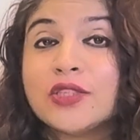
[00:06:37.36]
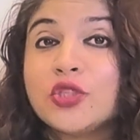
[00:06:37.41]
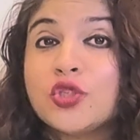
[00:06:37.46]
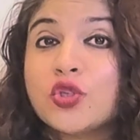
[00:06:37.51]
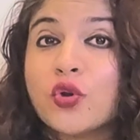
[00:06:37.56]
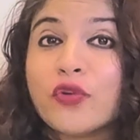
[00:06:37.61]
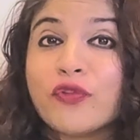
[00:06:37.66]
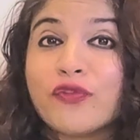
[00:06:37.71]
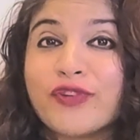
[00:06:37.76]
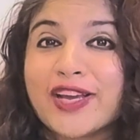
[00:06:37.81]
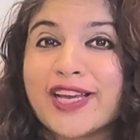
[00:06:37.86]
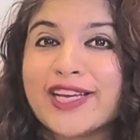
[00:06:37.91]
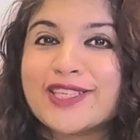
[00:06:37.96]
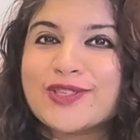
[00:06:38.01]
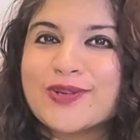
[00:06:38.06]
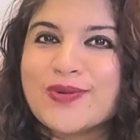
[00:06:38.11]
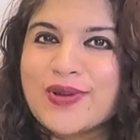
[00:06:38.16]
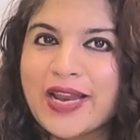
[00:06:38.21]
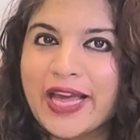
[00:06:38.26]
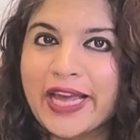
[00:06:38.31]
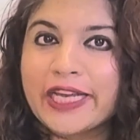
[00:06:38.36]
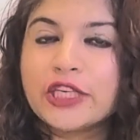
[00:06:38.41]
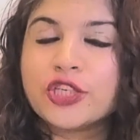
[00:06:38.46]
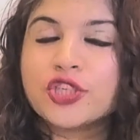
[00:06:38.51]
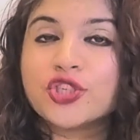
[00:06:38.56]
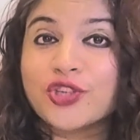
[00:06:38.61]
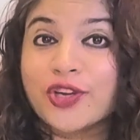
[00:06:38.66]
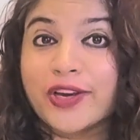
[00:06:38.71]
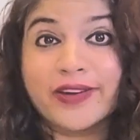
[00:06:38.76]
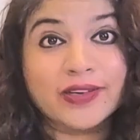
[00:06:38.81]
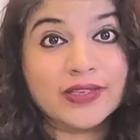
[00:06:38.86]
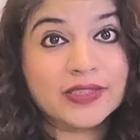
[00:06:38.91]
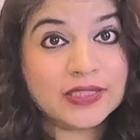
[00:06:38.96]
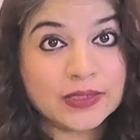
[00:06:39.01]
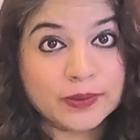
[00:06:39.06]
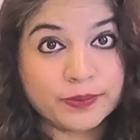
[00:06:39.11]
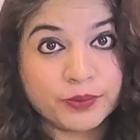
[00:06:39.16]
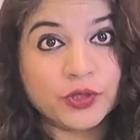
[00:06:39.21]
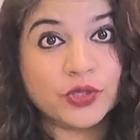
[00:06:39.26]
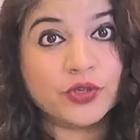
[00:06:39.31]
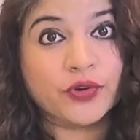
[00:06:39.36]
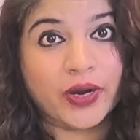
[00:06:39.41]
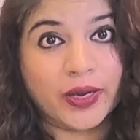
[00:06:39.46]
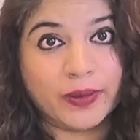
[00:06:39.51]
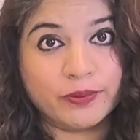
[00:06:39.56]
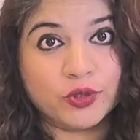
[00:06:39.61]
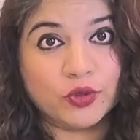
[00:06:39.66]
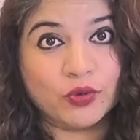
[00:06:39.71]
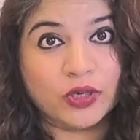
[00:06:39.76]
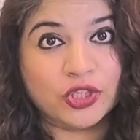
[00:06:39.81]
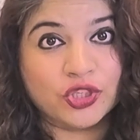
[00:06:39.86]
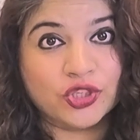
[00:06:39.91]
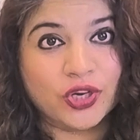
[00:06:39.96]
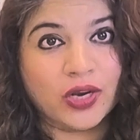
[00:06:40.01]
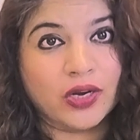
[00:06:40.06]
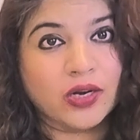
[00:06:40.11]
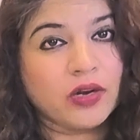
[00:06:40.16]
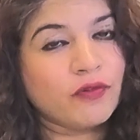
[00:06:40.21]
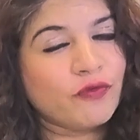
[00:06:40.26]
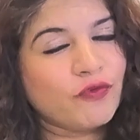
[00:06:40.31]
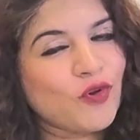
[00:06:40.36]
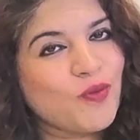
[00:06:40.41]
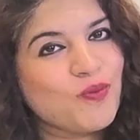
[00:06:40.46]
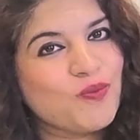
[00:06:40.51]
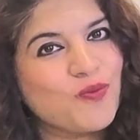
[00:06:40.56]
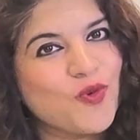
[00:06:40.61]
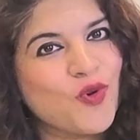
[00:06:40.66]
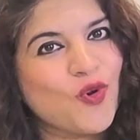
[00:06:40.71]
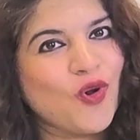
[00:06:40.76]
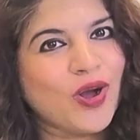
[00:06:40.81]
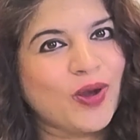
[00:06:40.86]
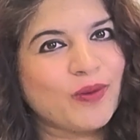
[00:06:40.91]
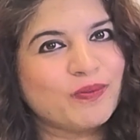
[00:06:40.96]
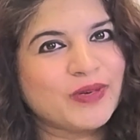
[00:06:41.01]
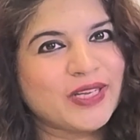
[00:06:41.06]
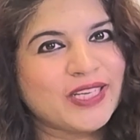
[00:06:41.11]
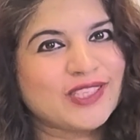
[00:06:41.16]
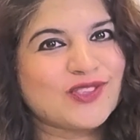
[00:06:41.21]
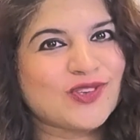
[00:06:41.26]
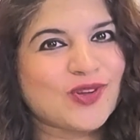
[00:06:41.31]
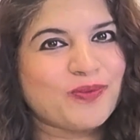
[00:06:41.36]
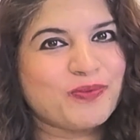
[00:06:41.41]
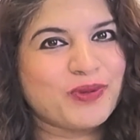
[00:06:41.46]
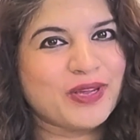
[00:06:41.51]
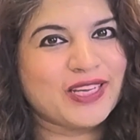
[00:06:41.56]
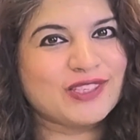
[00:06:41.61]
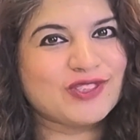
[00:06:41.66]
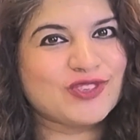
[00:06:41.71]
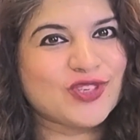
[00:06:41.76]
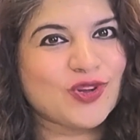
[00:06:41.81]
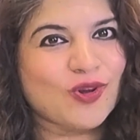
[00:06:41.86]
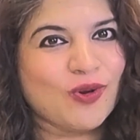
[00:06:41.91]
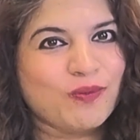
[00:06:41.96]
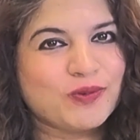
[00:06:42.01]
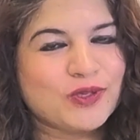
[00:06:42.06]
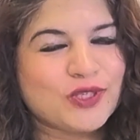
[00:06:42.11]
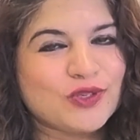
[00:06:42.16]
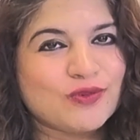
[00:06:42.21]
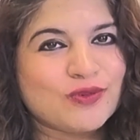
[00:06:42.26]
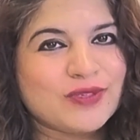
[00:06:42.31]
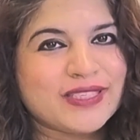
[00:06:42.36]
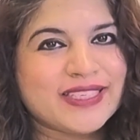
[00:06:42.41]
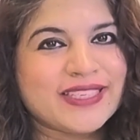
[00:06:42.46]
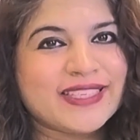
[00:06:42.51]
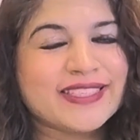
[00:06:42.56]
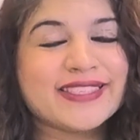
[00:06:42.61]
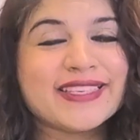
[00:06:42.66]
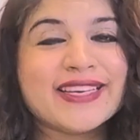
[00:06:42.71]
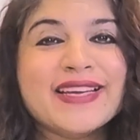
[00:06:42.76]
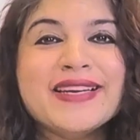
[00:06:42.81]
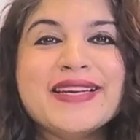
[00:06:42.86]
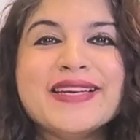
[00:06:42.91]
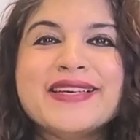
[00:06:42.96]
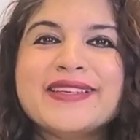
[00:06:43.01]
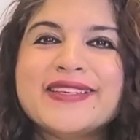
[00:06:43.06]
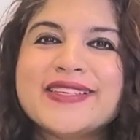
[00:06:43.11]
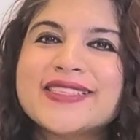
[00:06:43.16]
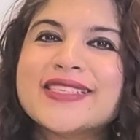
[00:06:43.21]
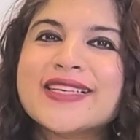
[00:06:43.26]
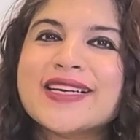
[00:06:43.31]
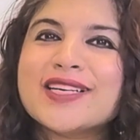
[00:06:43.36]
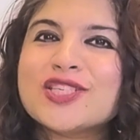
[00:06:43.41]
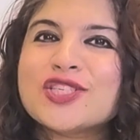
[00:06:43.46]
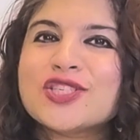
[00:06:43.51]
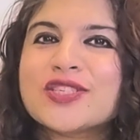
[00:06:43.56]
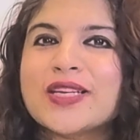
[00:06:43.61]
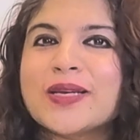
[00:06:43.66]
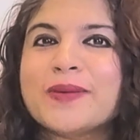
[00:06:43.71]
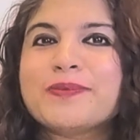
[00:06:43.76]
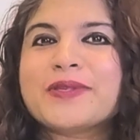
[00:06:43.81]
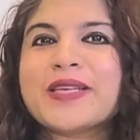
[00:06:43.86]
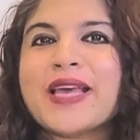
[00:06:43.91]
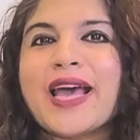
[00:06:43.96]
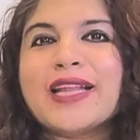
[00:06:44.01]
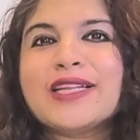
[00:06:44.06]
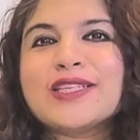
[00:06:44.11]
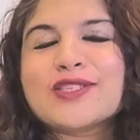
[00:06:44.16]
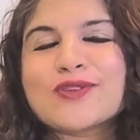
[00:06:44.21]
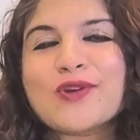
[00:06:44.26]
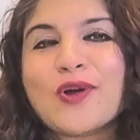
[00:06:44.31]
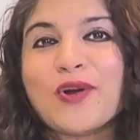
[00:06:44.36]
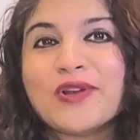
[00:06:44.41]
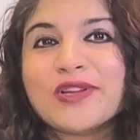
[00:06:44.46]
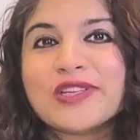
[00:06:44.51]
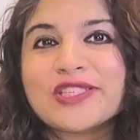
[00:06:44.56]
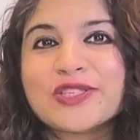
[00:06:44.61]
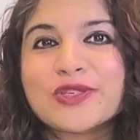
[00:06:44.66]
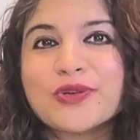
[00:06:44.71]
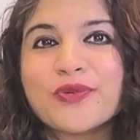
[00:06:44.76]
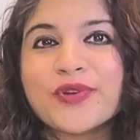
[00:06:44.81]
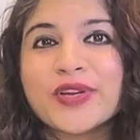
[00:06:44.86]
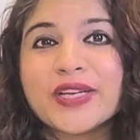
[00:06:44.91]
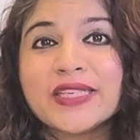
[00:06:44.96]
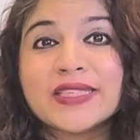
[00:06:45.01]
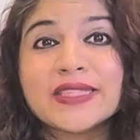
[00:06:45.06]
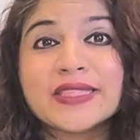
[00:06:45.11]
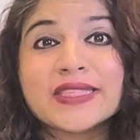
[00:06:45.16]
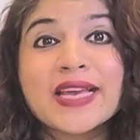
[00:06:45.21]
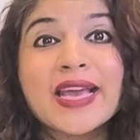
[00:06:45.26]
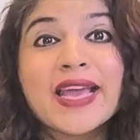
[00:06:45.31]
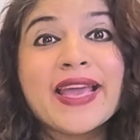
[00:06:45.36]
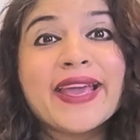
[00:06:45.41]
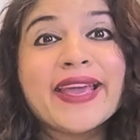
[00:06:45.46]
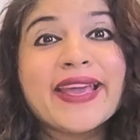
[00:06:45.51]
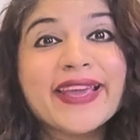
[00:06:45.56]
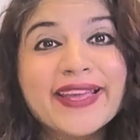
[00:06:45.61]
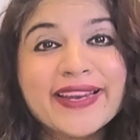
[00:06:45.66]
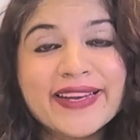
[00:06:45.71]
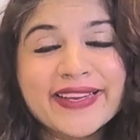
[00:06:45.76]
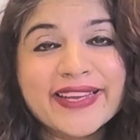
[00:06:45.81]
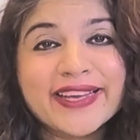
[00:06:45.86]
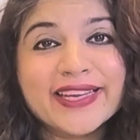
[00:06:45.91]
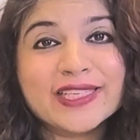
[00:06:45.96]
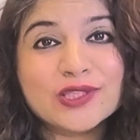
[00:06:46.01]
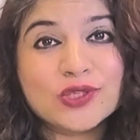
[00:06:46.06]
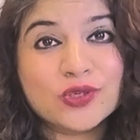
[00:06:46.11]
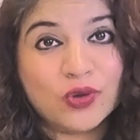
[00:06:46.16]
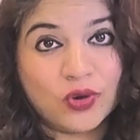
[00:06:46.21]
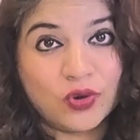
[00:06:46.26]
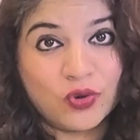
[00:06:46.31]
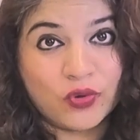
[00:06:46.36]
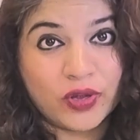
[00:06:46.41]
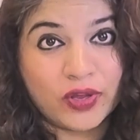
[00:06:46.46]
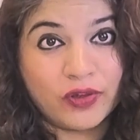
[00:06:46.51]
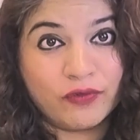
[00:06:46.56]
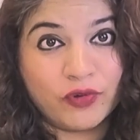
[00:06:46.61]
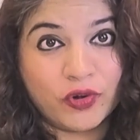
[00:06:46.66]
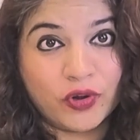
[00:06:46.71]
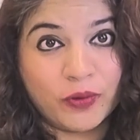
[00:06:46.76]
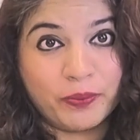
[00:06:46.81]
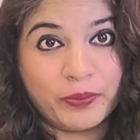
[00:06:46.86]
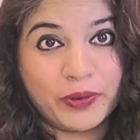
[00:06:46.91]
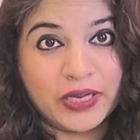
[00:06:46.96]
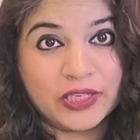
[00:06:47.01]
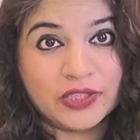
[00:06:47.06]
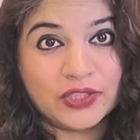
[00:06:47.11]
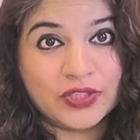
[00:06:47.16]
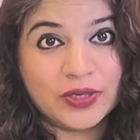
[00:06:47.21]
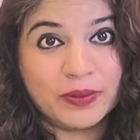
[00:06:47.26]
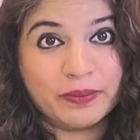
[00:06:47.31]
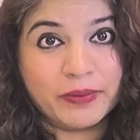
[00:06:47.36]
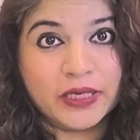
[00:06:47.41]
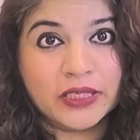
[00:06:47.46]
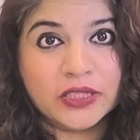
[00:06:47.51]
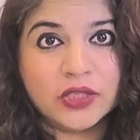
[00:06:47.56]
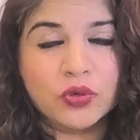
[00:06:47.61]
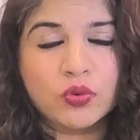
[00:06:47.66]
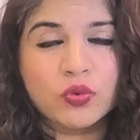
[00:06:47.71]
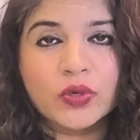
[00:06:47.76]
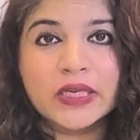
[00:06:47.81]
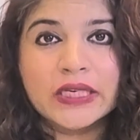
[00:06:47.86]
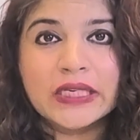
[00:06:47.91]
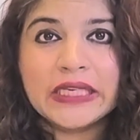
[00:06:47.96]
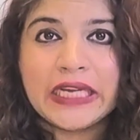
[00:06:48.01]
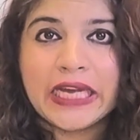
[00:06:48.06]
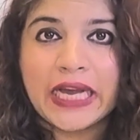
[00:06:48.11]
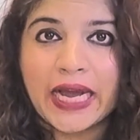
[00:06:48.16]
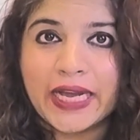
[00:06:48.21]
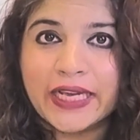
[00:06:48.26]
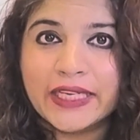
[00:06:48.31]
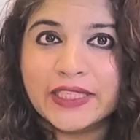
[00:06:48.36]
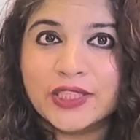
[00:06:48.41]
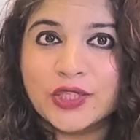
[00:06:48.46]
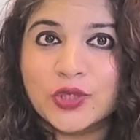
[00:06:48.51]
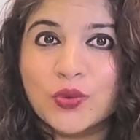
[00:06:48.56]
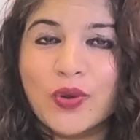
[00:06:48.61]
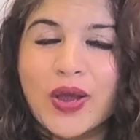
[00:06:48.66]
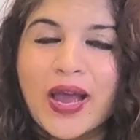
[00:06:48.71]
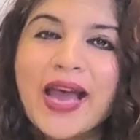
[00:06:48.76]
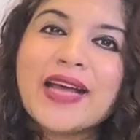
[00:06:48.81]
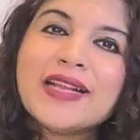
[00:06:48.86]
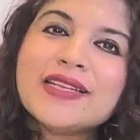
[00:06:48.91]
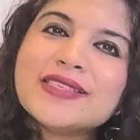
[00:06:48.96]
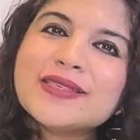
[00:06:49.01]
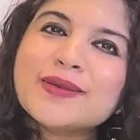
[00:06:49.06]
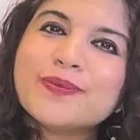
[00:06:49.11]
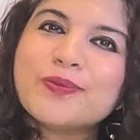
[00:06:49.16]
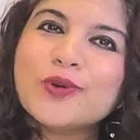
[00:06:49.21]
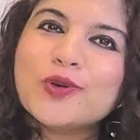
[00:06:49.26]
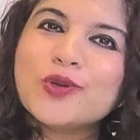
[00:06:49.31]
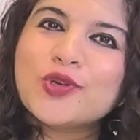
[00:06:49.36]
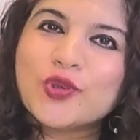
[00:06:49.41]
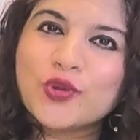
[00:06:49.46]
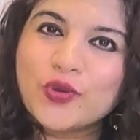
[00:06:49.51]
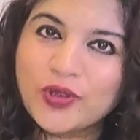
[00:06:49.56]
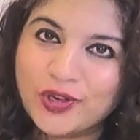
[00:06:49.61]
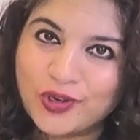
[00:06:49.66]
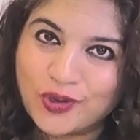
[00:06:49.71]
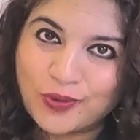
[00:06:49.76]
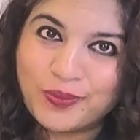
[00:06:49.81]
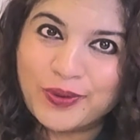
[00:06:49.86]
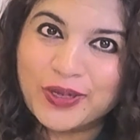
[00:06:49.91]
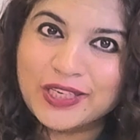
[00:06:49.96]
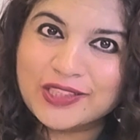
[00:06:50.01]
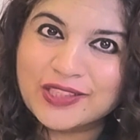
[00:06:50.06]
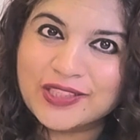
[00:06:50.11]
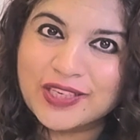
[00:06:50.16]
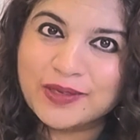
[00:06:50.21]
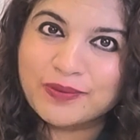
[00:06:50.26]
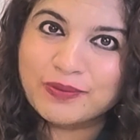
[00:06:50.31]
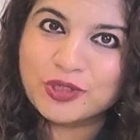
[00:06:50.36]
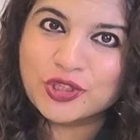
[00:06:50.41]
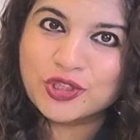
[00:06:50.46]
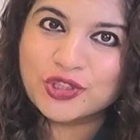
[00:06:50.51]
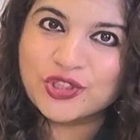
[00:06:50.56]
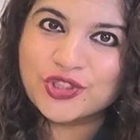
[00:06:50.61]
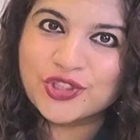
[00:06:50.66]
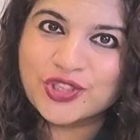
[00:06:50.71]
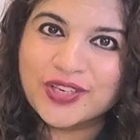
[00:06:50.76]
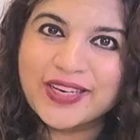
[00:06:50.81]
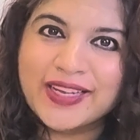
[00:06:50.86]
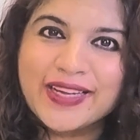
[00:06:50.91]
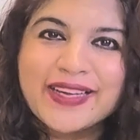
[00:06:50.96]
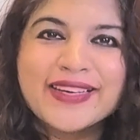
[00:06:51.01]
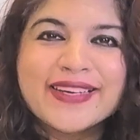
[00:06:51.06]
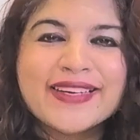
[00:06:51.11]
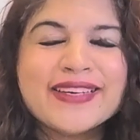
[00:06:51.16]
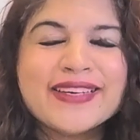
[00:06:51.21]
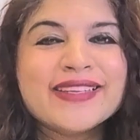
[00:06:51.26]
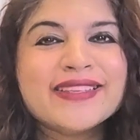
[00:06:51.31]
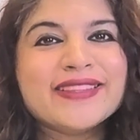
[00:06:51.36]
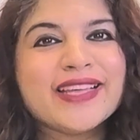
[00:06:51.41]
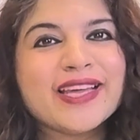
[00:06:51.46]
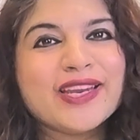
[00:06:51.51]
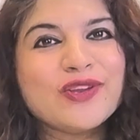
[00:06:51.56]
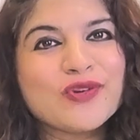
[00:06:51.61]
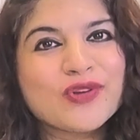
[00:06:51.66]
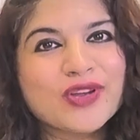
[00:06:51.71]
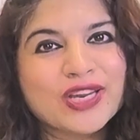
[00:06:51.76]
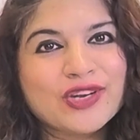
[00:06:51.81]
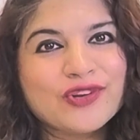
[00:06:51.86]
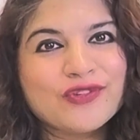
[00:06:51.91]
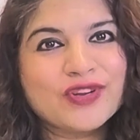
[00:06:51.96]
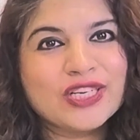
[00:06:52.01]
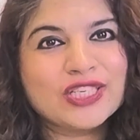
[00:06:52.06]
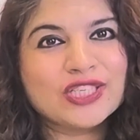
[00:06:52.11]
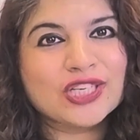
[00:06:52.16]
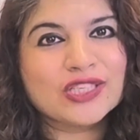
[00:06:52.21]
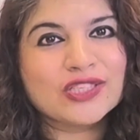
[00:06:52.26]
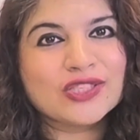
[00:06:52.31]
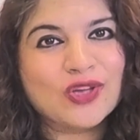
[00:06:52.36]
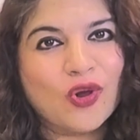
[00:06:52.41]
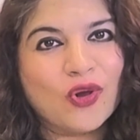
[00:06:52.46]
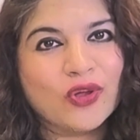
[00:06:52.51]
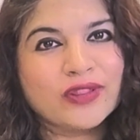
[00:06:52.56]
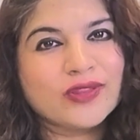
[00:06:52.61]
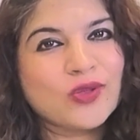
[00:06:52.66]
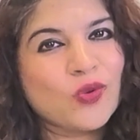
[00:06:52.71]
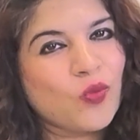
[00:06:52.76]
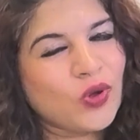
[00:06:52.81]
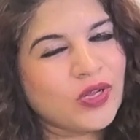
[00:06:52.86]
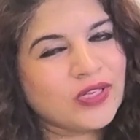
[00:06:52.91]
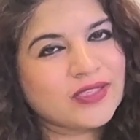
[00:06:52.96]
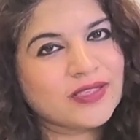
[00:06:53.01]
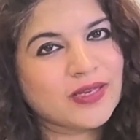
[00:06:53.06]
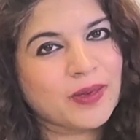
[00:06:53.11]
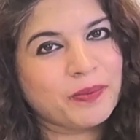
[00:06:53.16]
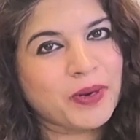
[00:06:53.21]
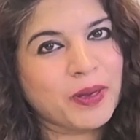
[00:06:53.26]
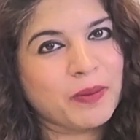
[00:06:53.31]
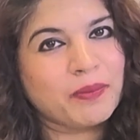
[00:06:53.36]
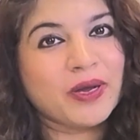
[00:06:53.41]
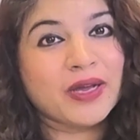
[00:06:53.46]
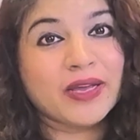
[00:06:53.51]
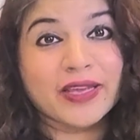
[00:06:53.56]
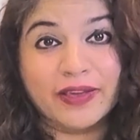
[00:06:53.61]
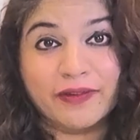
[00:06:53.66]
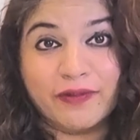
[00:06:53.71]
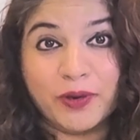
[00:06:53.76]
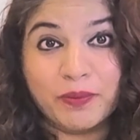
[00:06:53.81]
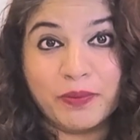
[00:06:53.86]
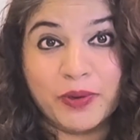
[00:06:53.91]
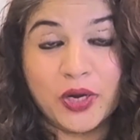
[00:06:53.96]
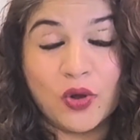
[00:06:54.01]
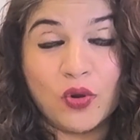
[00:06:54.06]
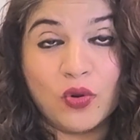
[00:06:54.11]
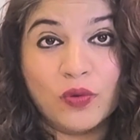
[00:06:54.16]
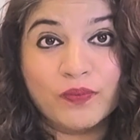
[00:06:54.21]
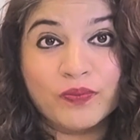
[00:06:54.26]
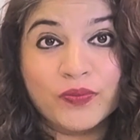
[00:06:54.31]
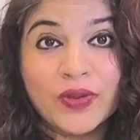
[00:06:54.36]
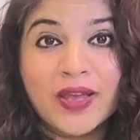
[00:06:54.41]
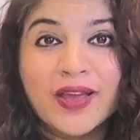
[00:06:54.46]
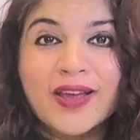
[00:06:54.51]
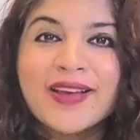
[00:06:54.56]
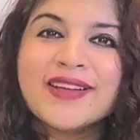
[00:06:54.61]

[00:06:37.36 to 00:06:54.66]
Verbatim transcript: Don't forget to like, share and subscribe to our channel for more updates on PhD opportunities, research tips and scholar stories in case you are looking for a PhD mentor who can guide you and support you in your PhD admission journey, then you can reach us on the WhatsApp number given below.